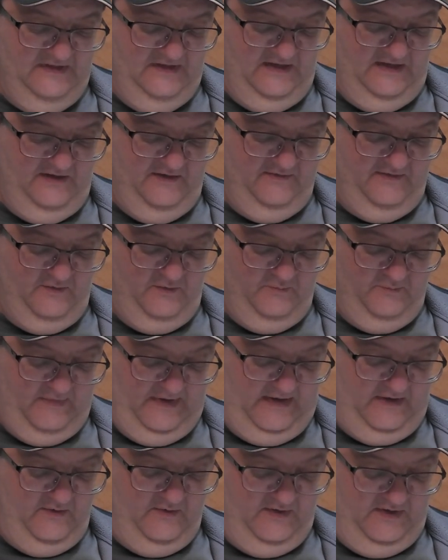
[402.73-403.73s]
don't know if that would
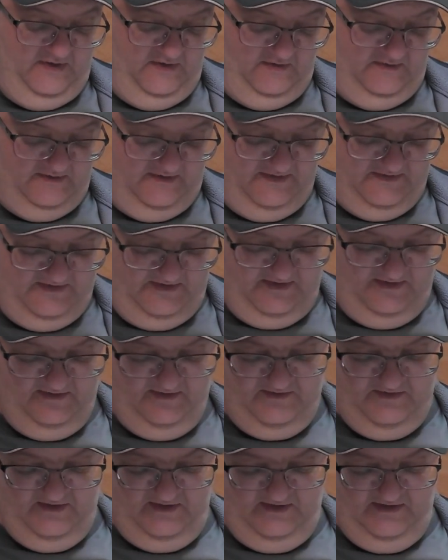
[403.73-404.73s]
matter here because it
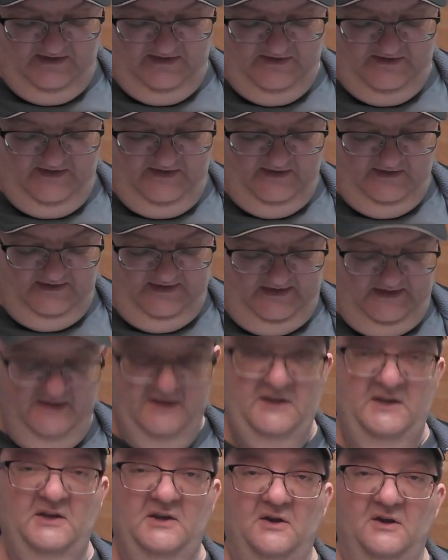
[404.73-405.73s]
looks like you're going to see the
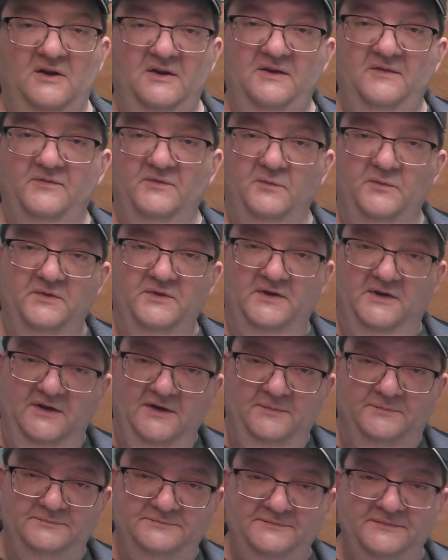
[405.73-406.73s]
landing gear even with it
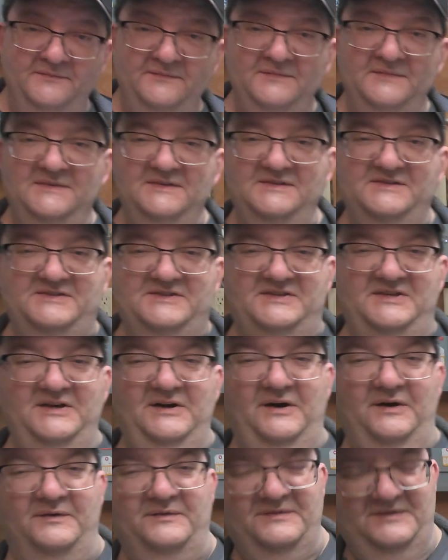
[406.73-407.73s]
up.
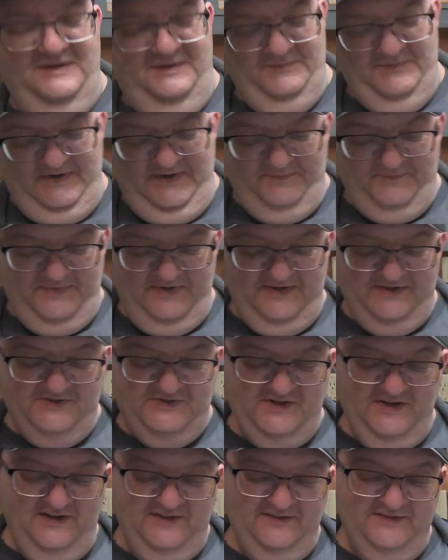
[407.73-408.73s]
So that might be a
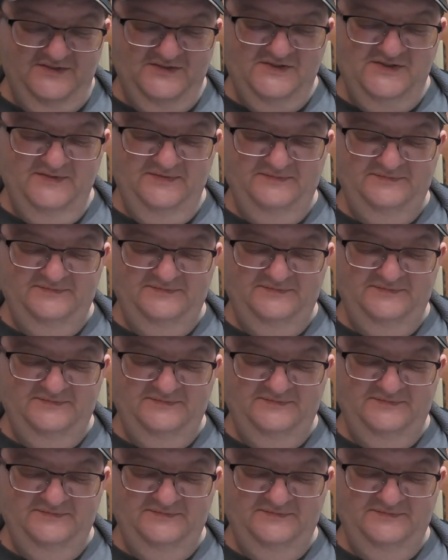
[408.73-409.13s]
challenge.